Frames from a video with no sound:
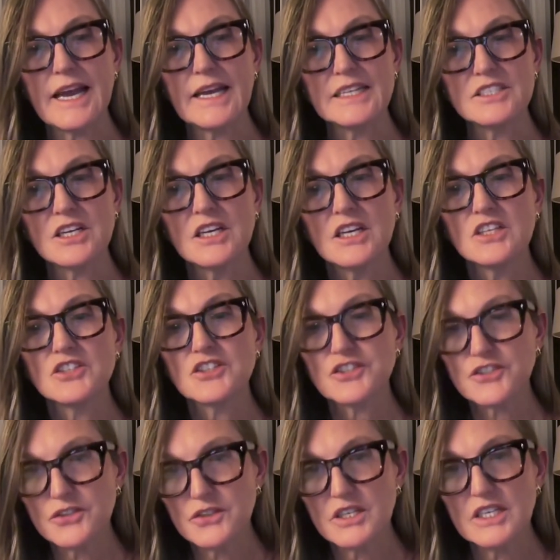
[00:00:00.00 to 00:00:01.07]
And
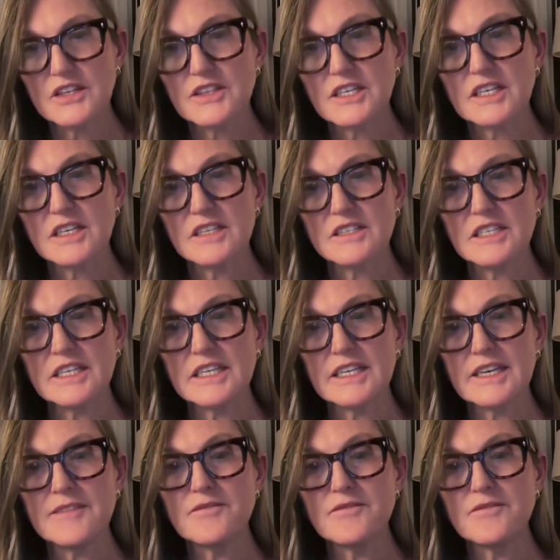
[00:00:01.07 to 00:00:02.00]
sure, the